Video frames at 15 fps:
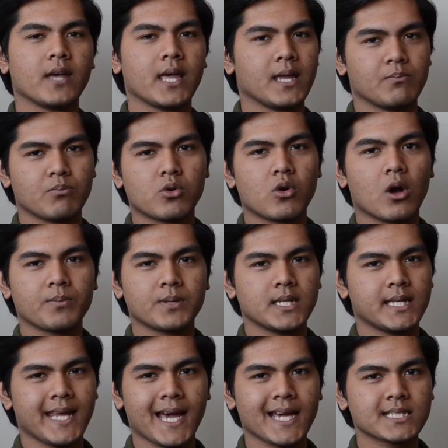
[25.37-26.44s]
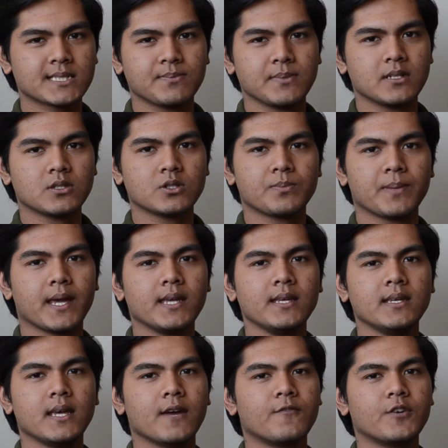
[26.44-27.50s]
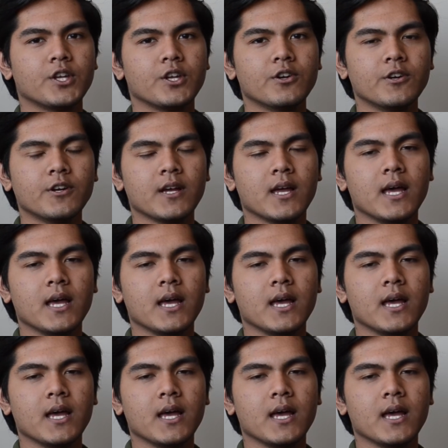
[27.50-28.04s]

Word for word: a property tax bill to pay every year.